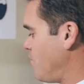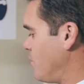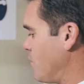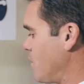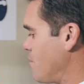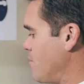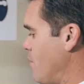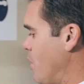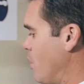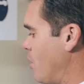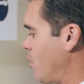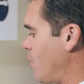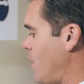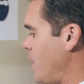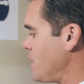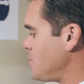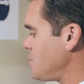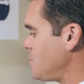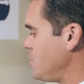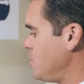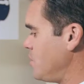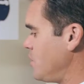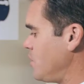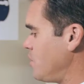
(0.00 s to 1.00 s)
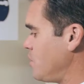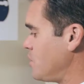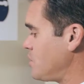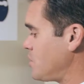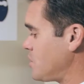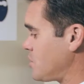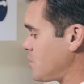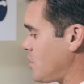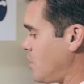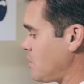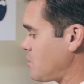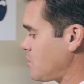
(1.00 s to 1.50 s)
a fully motorized unit,
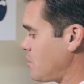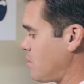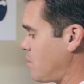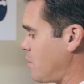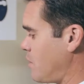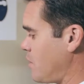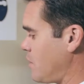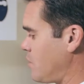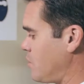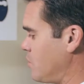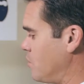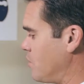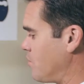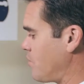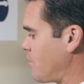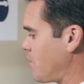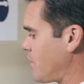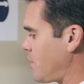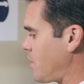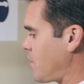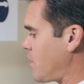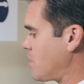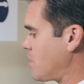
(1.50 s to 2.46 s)
which is also pretty cool for the